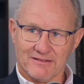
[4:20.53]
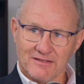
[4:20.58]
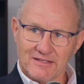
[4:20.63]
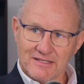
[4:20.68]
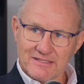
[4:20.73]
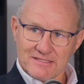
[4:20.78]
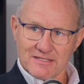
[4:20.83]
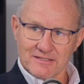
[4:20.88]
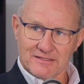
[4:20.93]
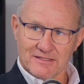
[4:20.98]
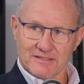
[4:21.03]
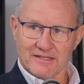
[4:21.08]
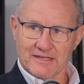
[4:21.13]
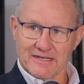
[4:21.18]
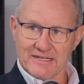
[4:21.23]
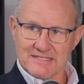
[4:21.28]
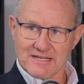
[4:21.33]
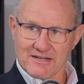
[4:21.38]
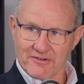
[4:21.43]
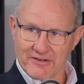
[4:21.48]
litter that
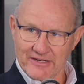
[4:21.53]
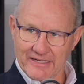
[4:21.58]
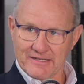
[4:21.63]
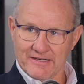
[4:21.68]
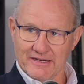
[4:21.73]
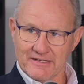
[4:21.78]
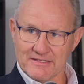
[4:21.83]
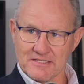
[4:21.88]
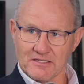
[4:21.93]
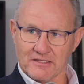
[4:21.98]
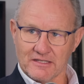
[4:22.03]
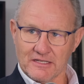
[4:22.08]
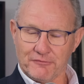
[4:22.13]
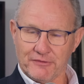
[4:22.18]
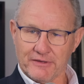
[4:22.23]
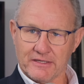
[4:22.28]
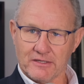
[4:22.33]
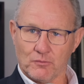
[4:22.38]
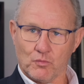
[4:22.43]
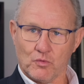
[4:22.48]
is created in South Africa,